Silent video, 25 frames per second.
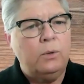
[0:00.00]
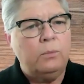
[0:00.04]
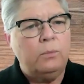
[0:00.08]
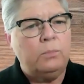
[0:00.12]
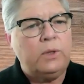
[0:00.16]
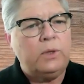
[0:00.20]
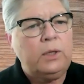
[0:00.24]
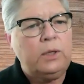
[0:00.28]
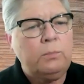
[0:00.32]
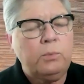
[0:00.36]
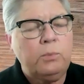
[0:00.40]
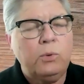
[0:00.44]

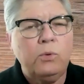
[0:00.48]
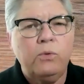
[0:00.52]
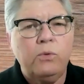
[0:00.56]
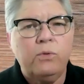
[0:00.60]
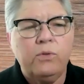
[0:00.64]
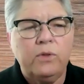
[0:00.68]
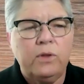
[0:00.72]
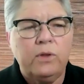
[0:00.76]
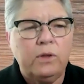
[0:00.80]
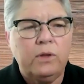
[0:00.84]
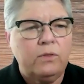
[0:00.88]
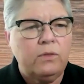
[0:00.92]
People
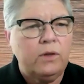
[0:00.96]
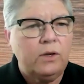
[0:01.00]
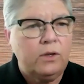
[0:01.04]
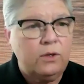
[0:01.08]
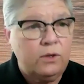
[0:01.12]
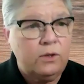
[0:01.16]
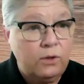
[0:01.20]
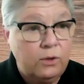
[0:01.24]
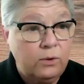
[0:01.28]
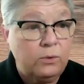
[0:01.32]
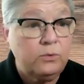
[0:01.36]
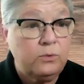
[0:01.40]
think they
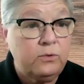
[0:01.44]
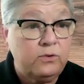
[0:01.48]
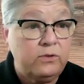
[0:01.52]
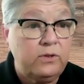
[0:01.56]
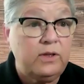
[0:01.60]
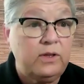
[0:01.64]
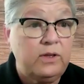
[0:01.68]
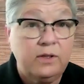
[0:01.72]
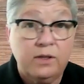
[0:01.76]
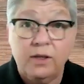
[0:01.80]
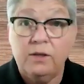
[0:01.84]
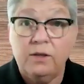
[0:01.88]
know
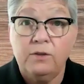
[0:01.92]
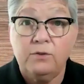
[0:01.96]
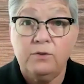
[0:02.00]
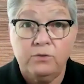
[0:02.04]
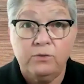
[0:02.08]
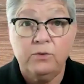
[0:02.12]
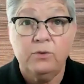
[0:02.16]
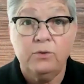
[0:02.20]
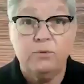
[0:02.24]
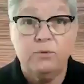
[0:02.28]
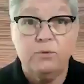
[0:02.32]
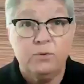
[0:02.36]

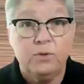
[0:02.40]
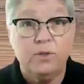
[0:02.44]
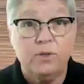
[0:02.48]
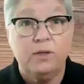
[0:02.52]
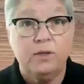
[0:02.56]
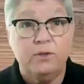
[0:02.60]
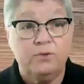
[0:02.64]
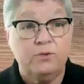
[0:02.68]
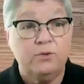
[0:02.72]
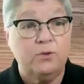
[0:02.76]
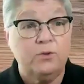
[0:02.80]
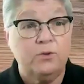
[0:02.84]
CNAs, don't
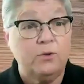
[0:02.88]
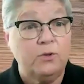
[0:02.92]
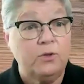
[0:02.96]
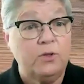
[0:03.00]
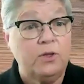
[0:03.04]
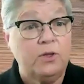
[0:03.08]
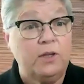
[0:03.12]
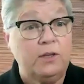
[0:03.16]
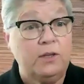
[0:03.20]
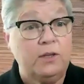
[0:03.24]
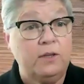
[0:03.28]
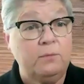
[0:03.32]
they,
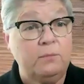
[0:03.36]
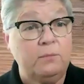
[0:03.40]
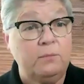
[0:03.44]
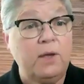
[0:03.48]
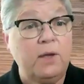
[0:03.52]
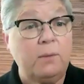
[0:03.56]
Charlene?